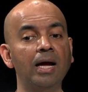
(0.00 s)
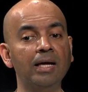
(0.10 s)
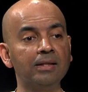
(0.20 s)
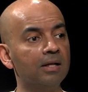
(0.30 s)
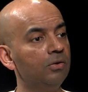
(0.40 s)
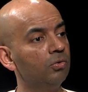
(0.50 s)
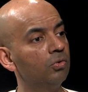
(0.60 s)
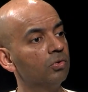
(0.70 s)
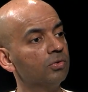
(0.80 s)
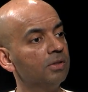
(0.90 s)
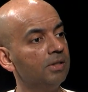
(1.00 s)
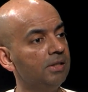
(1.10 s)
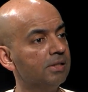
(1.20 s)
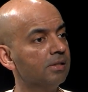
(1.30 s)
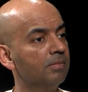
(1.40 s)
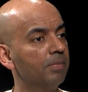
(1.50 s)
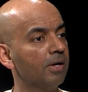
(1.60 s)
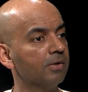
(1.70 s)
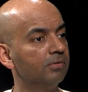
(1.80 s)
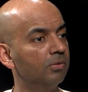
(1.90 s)
And then you go to the eastern
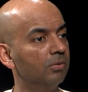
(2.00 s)
part of the